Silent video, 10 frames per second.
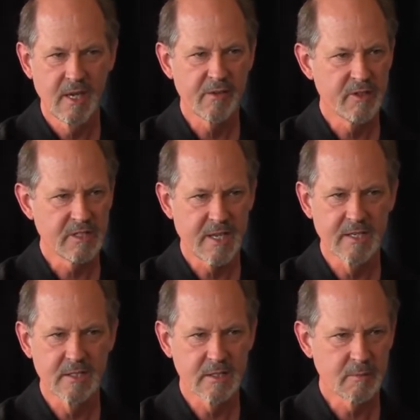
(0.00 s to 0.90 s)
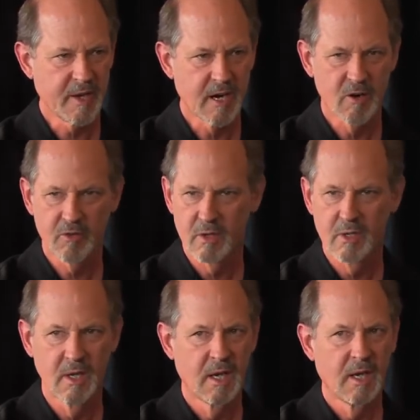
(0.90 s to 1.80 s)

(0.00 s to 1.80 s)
every sentence is powerful,